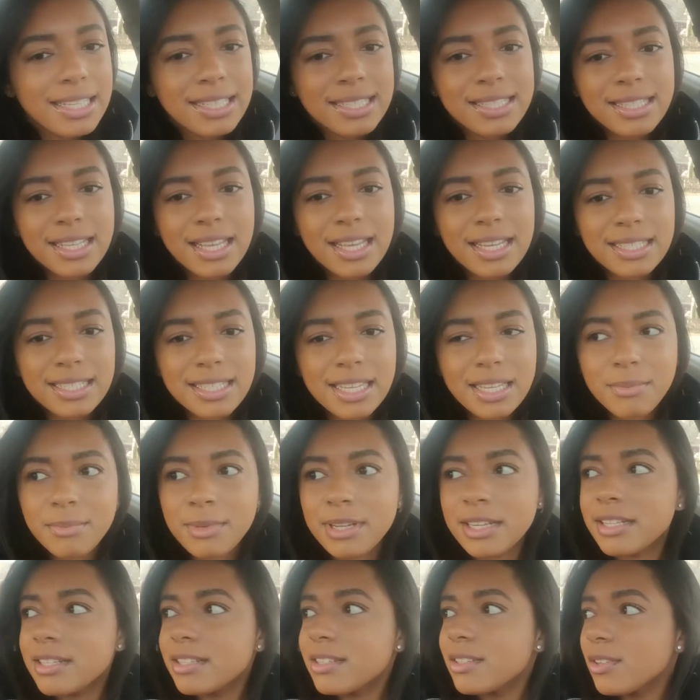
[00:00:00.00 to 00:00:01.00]
it's like 10
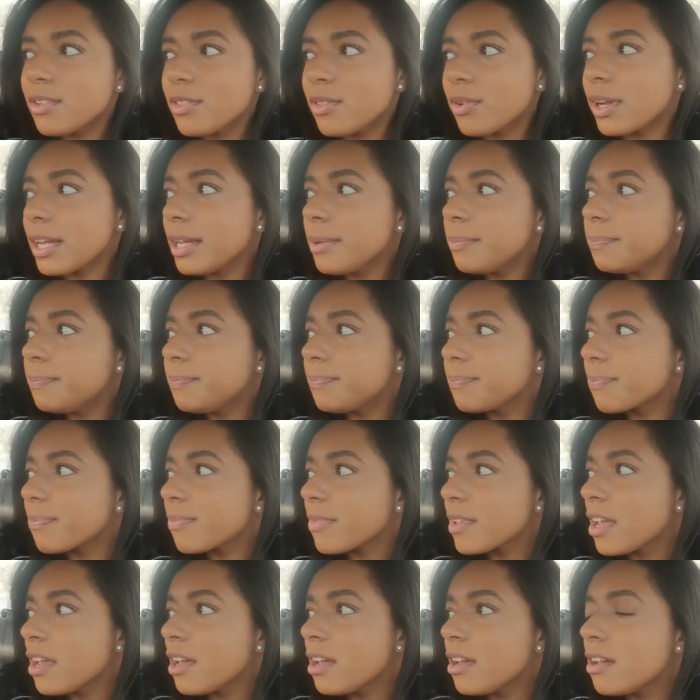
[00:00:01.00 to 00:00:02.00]
minutes till 3.
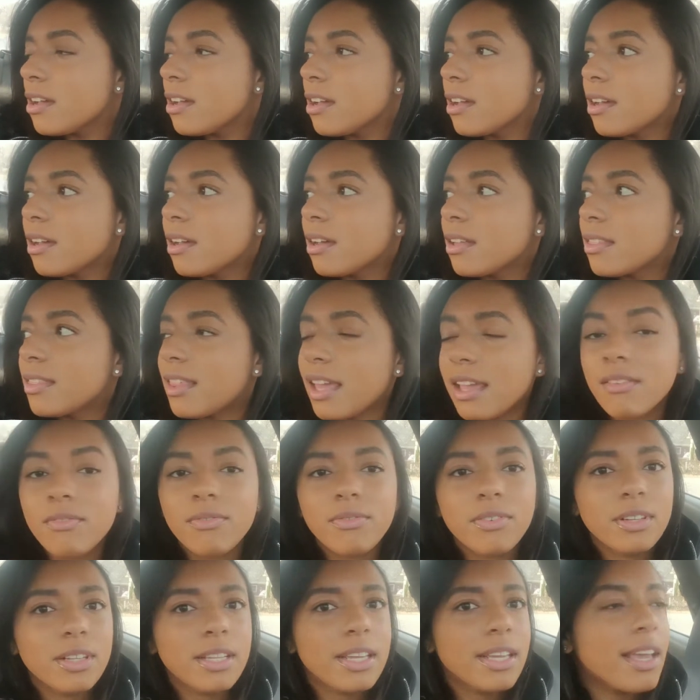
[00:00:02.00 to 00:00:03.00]

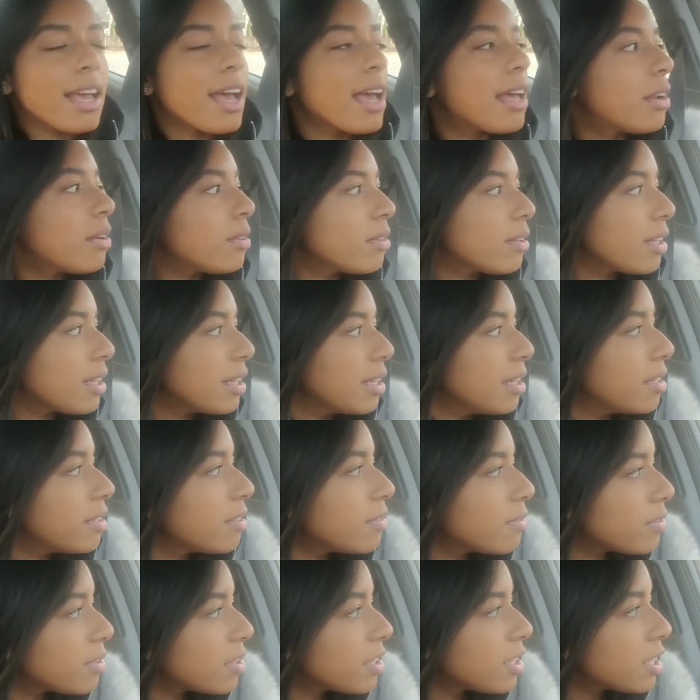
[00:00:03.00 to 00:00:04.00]
Thankfully I don't
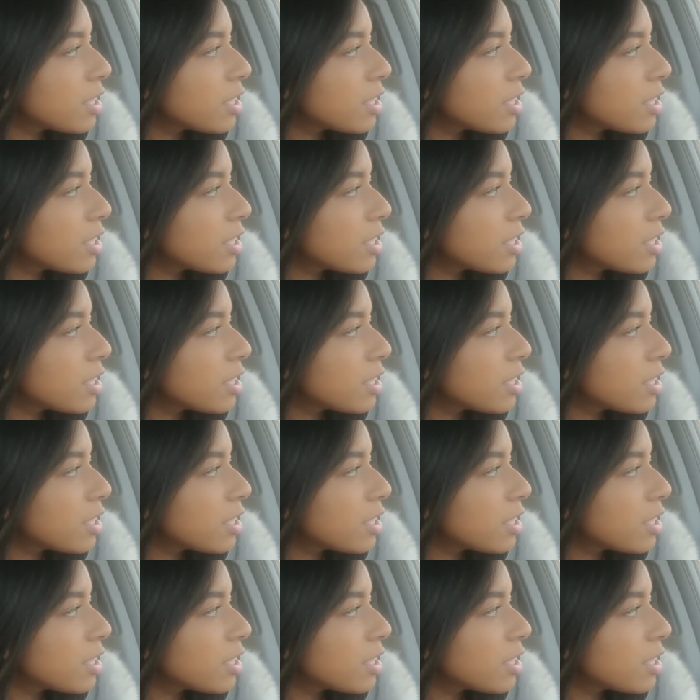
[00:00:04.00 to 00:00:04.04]
live